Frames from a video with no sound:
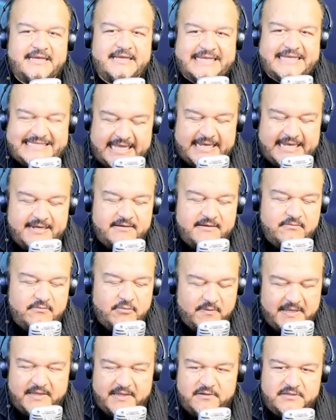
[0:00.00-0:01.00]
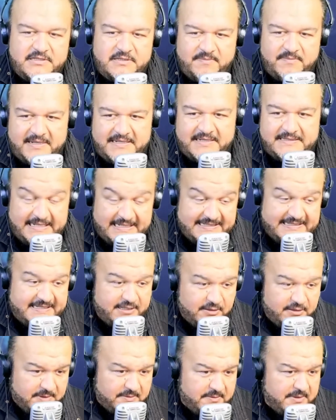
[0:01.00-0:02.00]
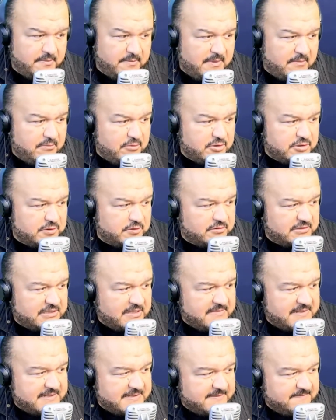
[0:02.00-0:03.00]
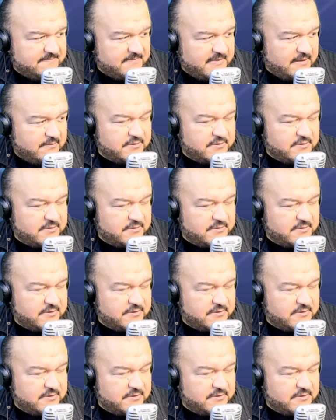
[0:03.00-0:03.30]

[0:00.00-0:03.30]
they're moving in that direction. But anyway, let's move on to other topics. Let's